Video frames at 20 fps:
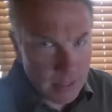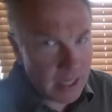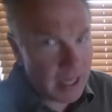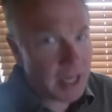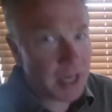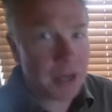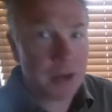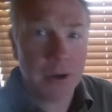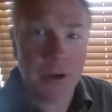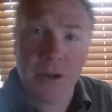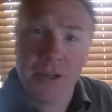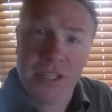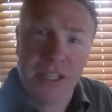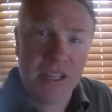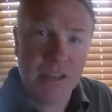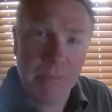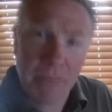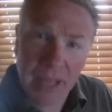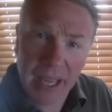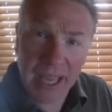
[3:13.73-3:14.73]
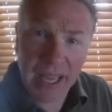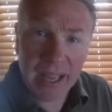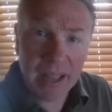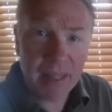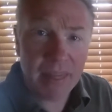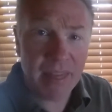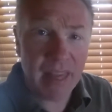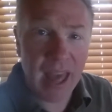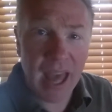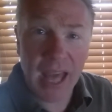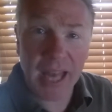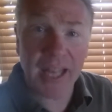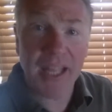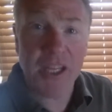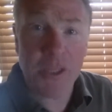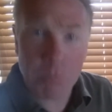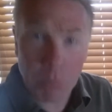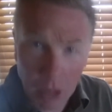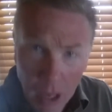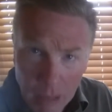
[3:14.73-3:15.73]
it occurs to me that
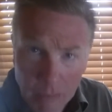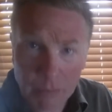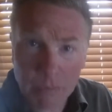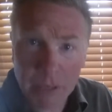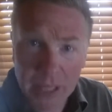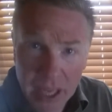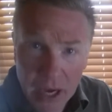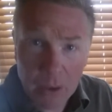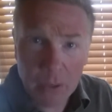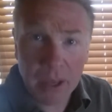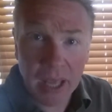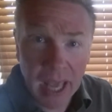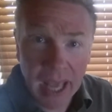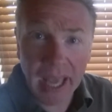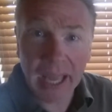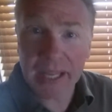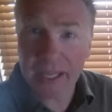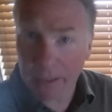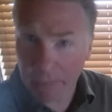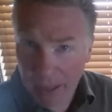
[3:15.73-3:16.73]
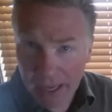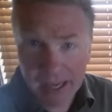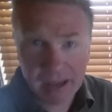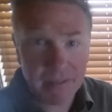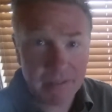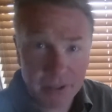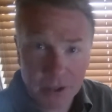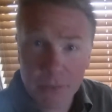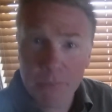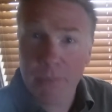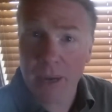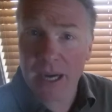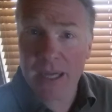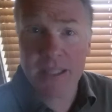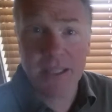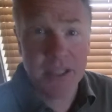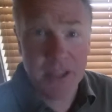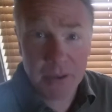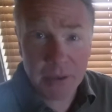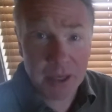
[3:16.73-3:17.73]
it's probably okay to make a few
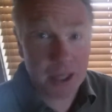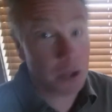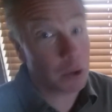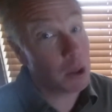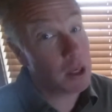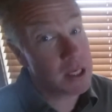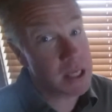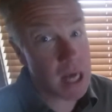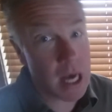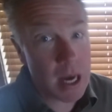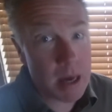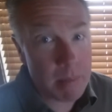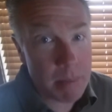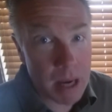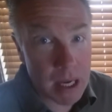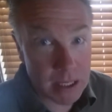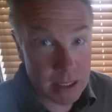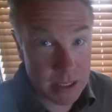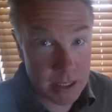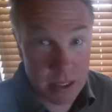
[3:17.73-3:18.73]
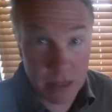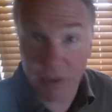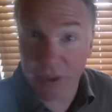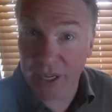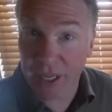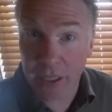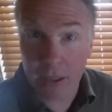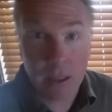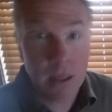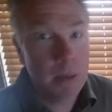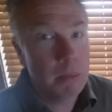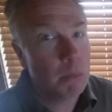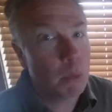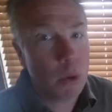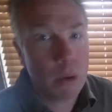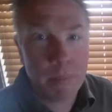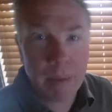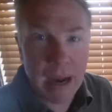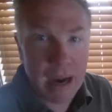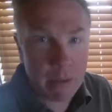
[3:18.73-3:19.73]
bucks doing it or a ton of bucks doing it.
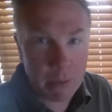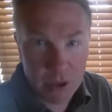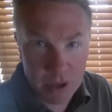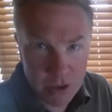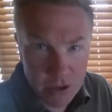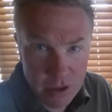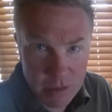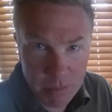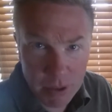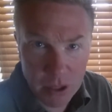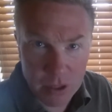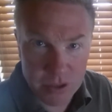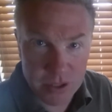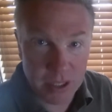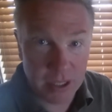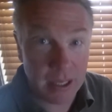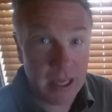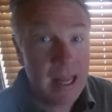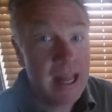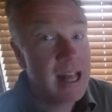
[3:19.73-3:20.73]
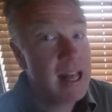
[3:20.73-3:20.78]
More power to the person.